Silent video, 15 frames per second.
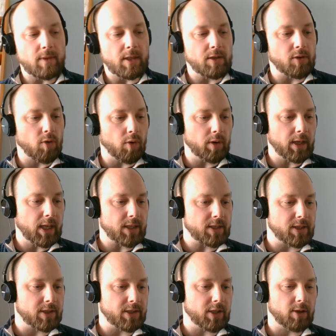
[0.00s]
the court has
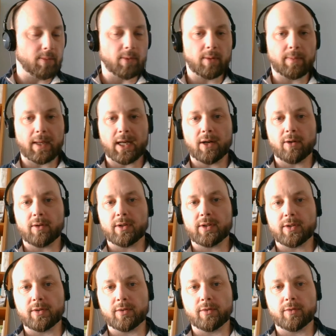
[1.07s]
considerable power
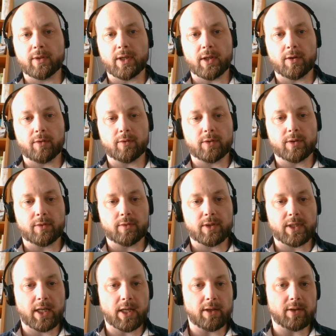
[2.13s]
to
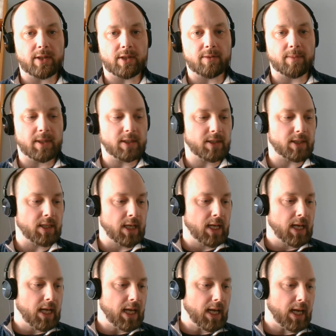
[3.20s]
stay or dismiss
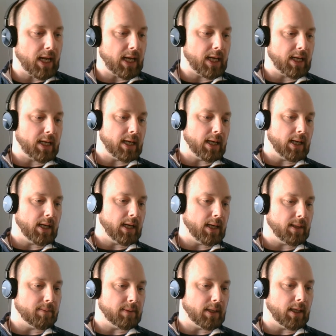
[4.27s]

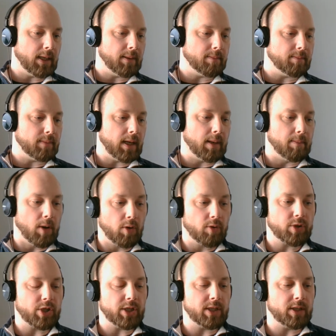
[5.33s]
a
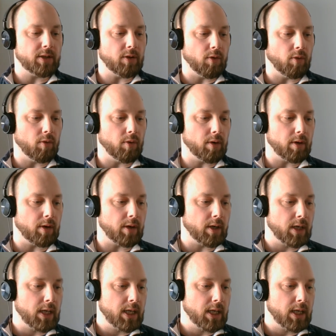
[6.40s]
motion, or